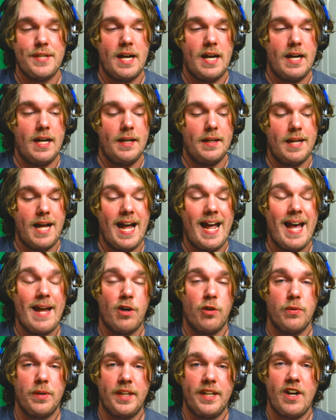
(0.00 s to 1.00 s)
I had
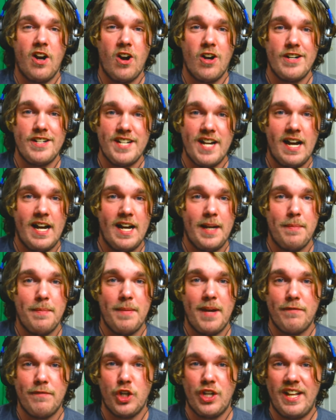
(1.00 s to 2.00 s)
a really hard time
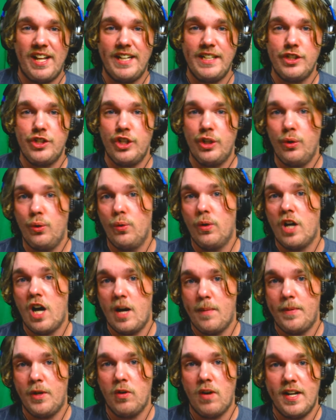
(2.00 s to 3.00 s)
after getting two
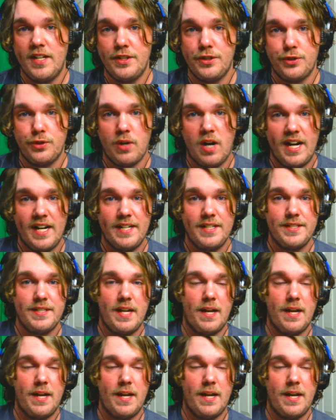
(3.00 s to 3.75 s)
copyright strikes.